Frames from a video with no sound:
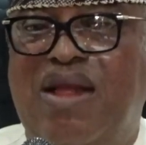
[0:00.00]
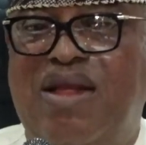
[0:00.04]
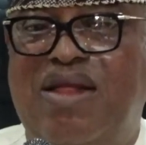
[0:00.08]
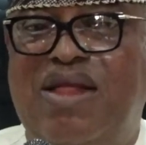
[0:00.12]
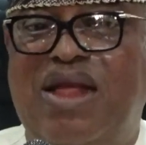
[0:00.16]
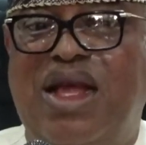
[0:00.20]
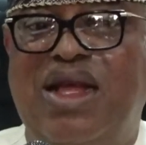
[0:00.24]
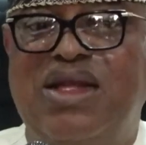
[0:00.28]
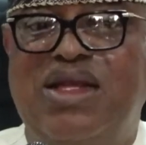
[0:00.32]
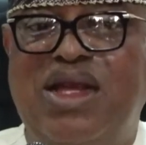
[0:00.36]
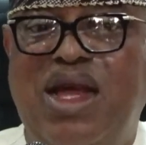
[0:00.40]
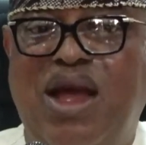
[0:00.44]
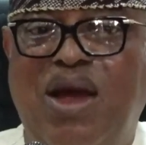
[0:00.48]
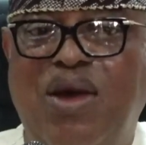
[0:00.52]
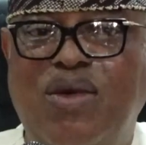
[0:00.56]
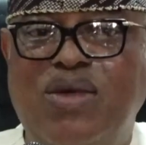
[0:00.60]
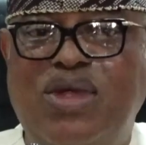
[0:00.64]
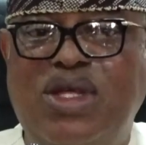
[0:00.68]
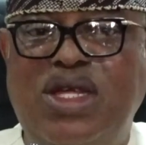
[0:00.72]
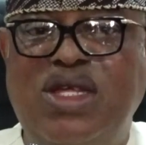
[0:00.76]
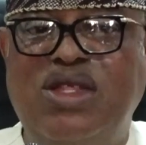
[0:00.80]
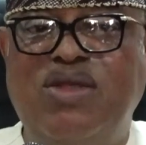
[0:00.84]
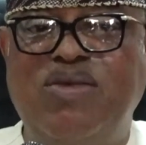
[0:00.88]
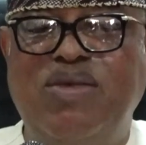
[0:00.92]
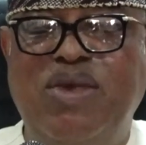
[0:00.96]
that
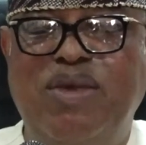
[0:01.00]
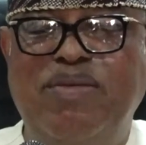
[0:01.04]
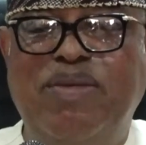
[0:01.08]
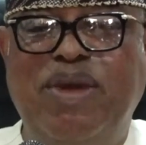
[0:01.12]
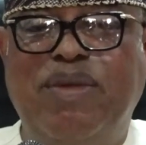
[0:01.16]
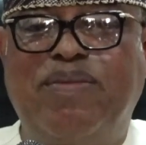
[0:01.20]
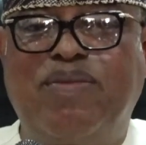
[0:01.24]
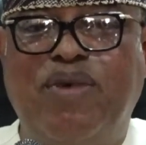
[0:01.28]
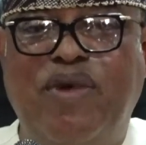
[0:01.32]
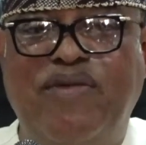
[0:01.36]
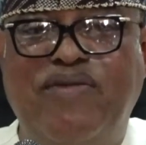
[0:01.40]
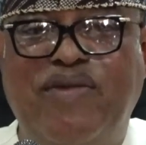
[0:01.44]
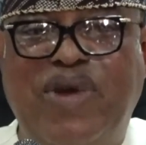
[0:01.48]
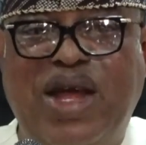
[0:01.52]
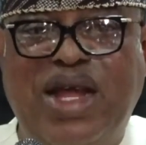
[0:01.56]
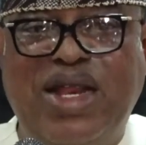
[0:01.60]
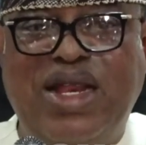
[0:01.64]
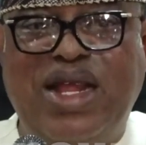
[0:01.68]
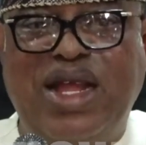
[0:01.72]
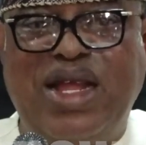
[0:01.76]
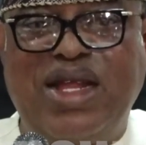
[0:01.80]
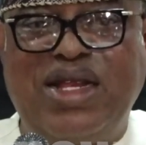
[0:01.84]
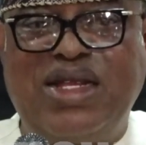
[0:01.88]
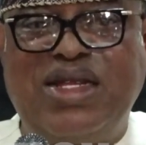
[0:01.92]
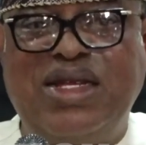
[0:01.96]
houses will be
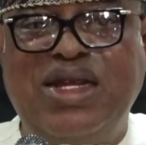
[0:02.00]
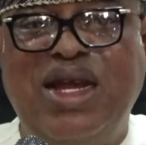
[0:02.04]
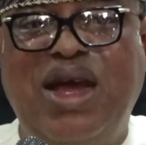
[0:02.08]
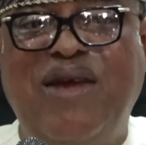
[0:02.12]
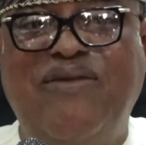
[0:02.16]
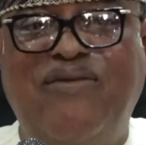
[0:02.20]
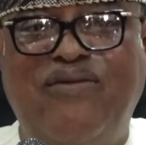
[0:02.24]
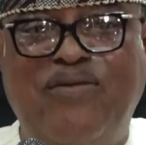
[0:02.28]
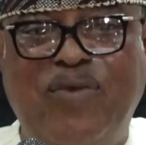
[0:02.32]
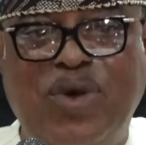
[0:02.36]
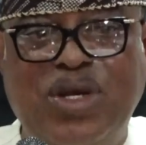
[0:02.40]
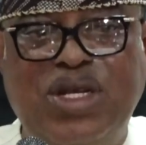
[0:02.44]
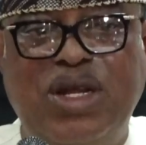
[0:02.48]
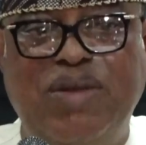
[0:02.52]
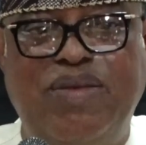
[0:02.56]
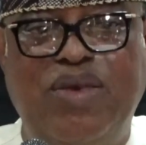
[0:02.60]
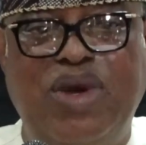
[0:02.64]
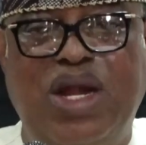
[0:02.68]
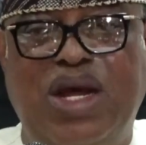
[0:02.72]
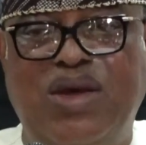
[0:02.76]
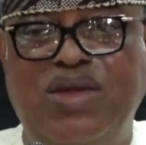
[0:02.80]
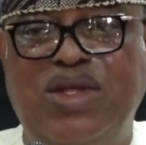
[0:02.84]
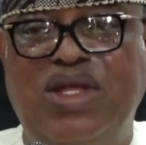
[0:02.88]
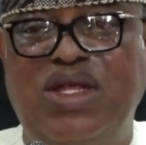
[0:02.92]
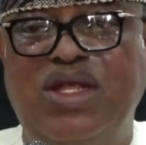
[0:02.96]
provided, affordable
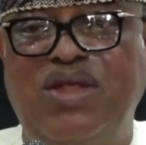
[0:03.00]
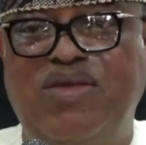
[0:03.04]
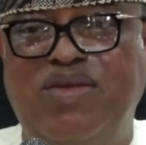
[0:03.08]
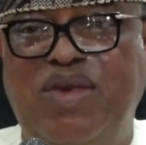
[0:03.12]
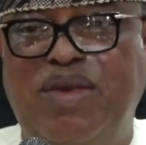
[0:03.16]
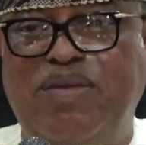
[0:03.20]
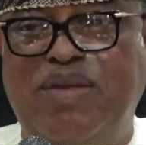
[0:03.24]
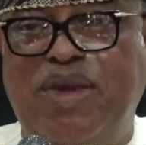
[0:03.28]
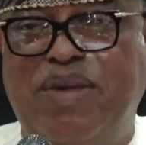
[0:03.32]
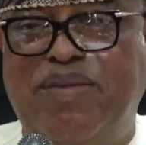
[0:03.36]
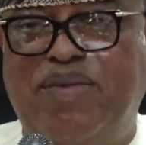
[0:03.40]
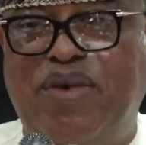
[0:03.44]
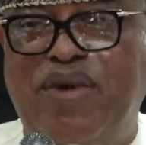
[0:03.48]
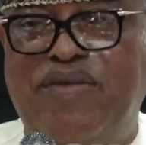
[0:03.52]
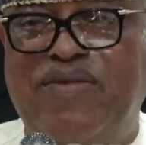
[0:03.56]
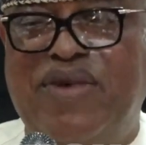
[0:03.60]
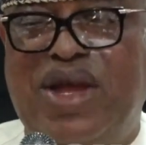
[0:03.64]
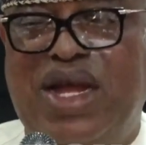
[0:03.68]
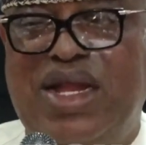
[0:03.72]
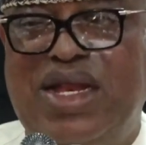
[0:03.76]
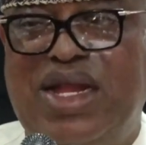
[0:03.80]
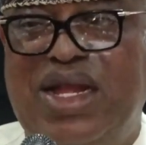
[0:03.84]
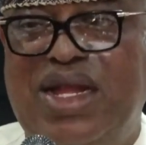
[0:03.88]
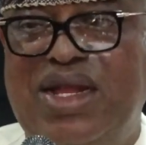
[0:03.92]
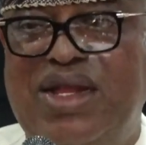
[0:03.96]
houses will be
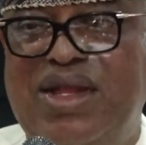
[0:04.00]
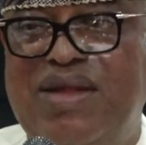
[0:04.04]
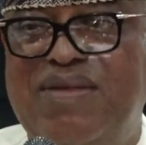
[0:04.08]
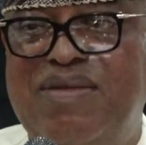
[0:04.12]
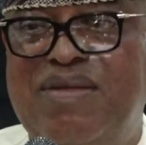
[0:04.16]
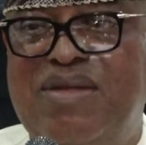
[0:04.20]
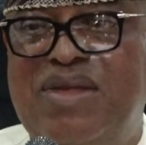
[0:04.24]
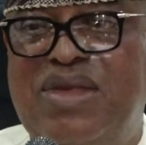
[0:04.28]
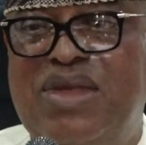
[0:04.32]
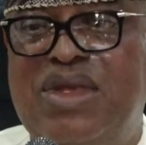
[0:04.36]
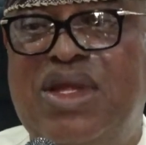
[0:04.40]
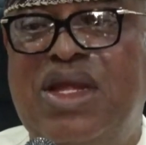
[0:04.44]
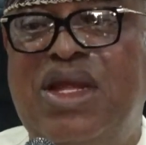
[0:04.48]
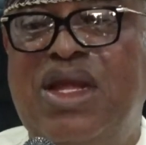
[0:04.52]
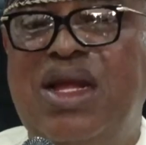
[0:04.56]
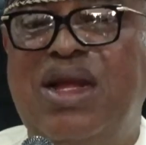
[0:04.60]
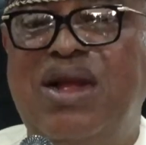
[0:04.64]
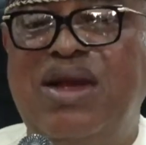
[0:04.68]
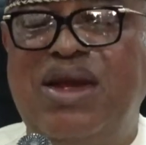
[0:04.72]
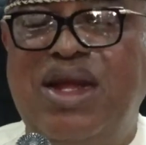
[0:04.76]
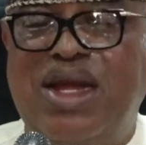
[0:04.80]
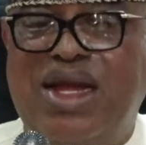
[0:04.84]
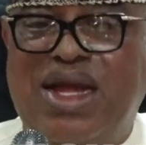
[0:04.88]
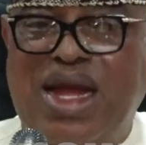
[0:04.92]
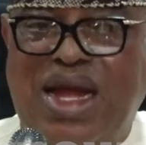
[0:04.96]
provided,
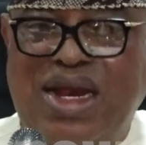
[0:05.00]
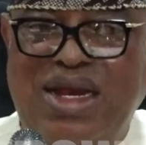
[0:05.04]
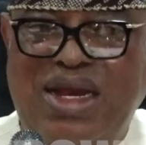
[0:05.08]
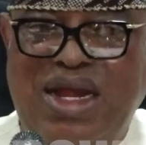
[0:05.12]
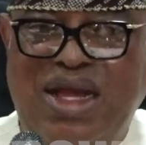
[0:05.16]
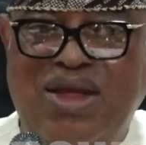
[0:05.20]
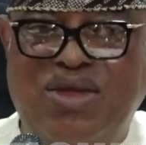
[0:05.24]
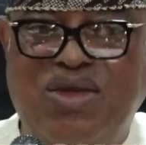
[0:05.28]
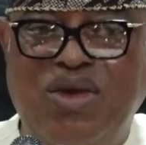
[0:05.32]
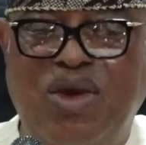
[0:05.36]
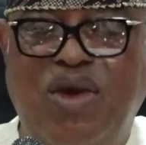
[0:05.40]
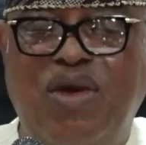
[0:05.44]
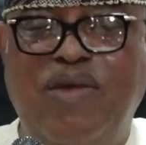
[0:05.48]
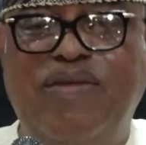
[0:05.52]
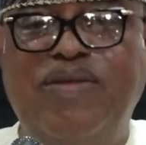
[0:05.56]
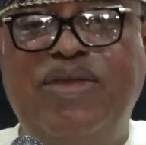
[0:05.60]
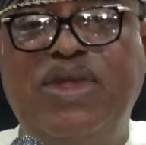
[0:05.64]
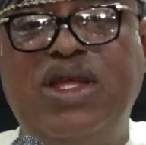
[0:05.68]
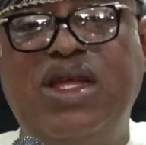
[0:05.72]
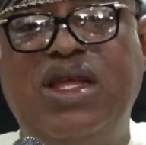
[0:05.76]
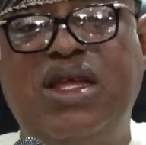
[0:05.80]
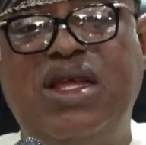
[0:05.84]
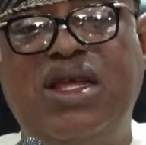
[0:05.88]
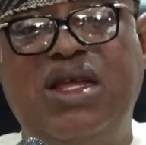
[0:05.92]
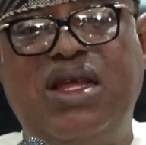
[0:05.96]
regardless of
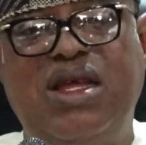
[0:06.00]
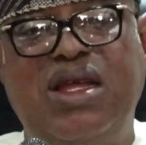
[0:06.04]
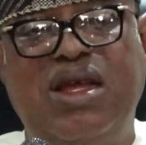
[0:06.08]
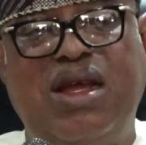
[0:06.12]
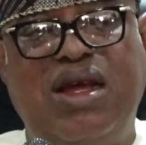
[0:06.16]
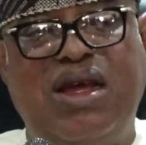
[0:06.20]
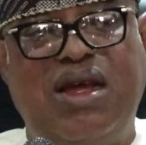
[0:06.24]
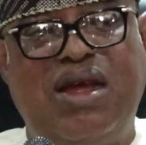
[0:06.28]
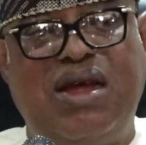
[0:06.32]
the